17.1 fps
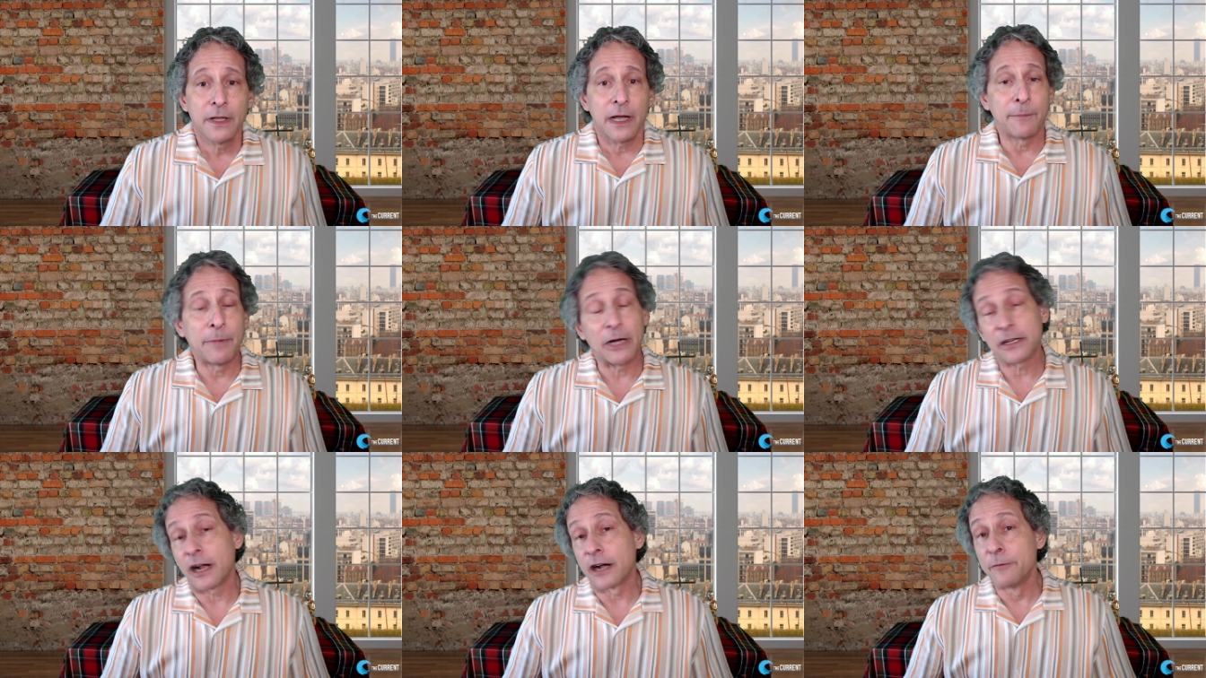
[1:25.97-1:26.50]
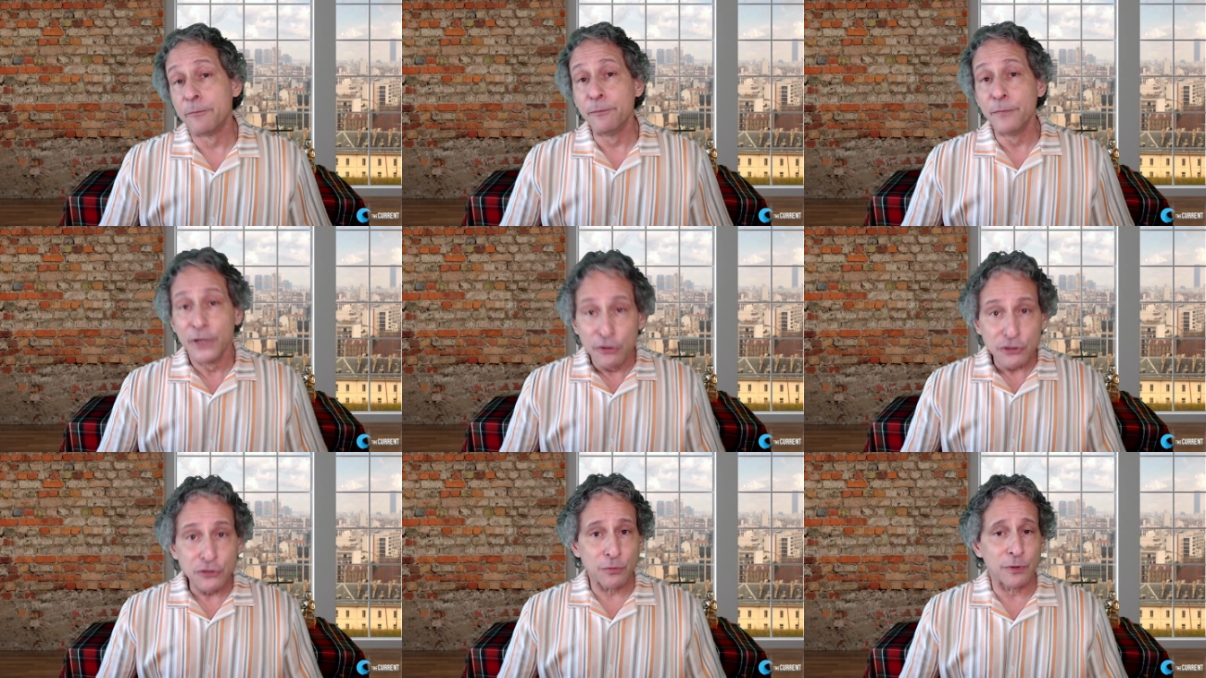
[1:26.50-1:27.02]
about our
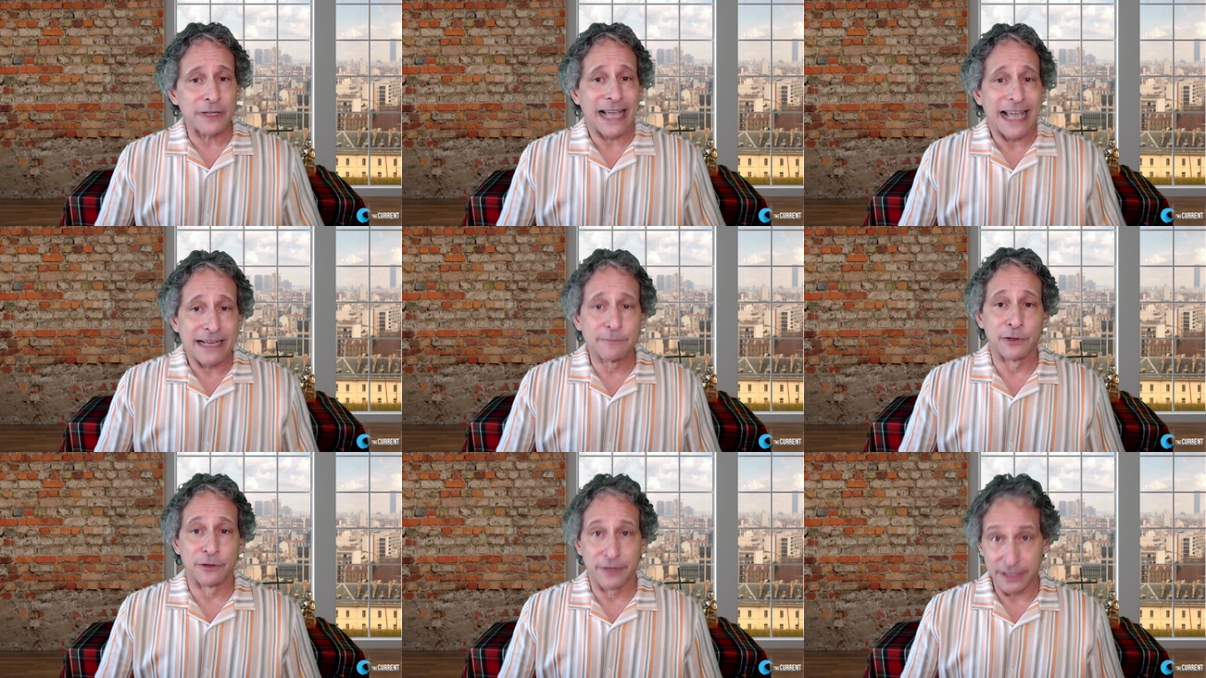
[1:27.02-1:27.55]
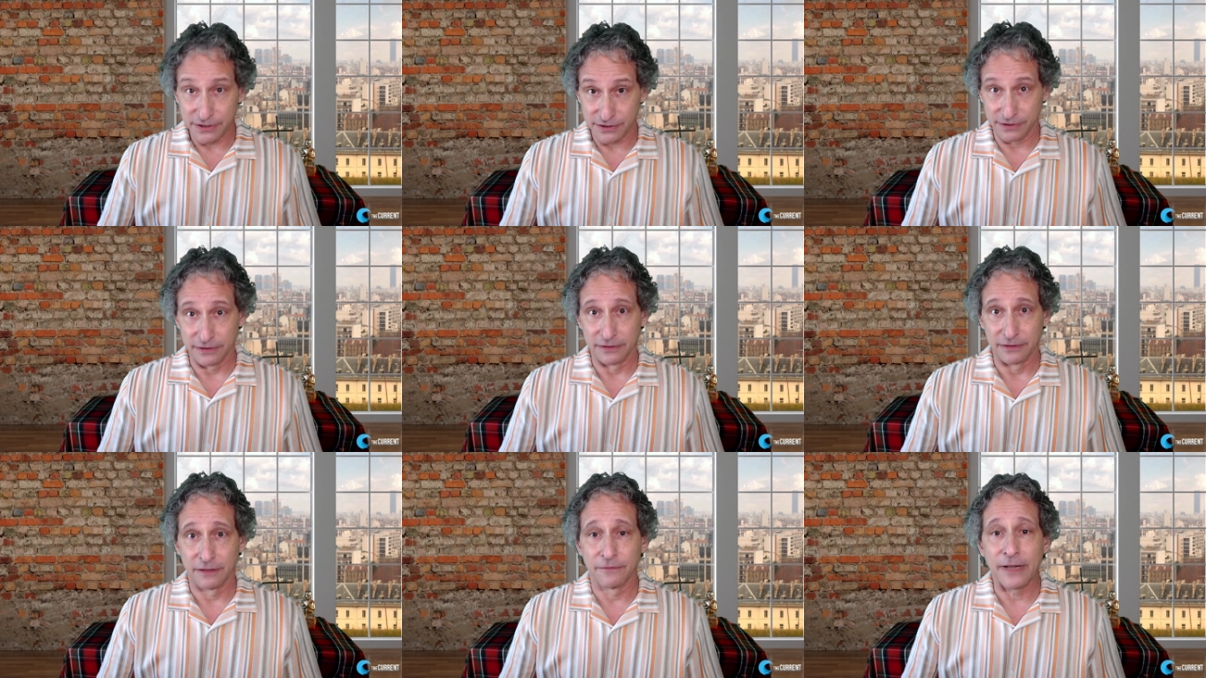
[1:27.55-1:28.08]
mutual
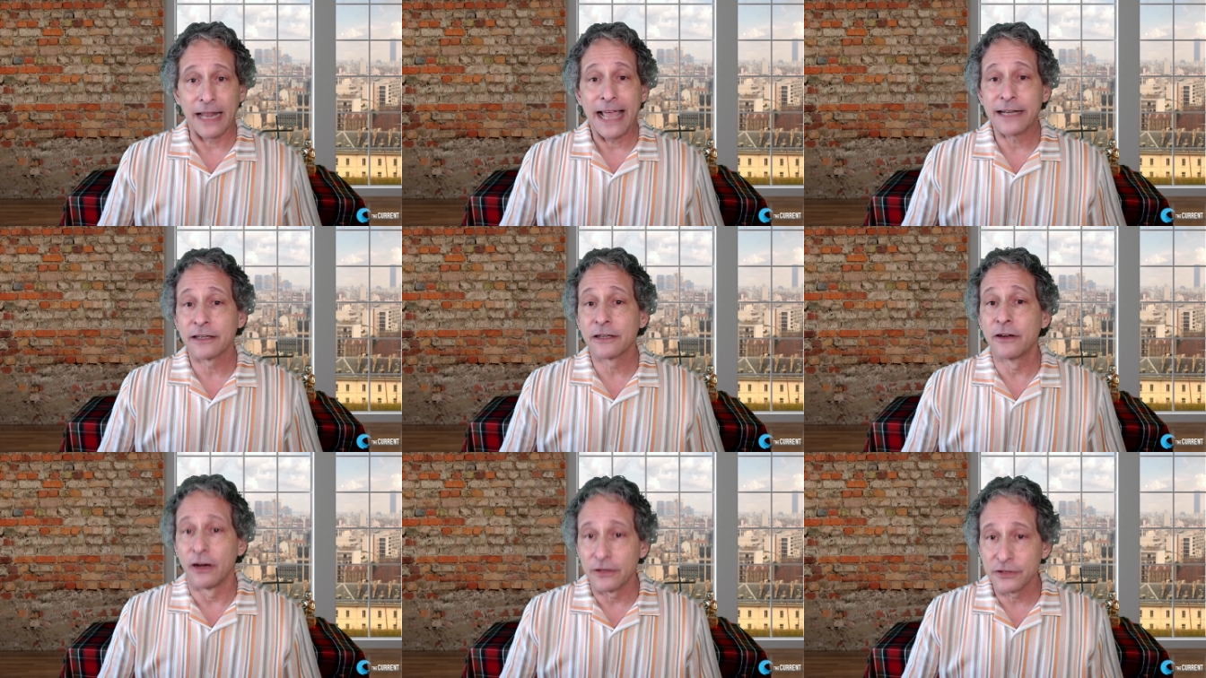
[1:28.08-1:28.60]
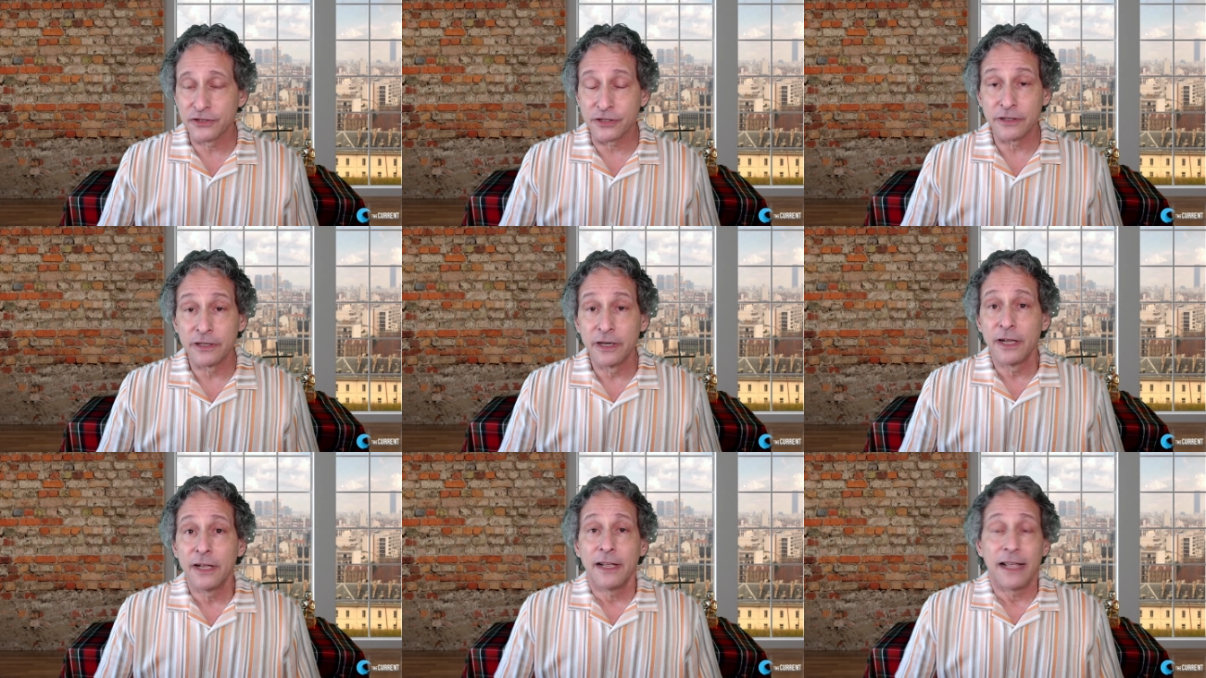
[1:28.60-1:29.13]
admiration of Latin
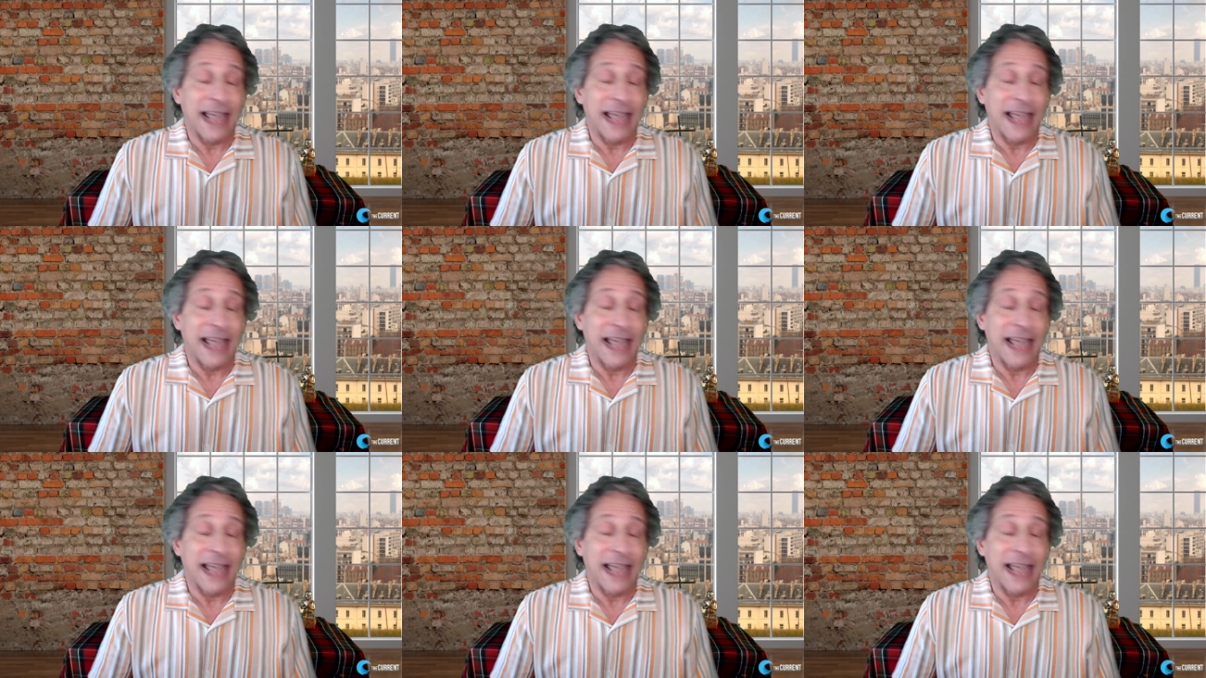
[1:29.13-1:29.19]
culture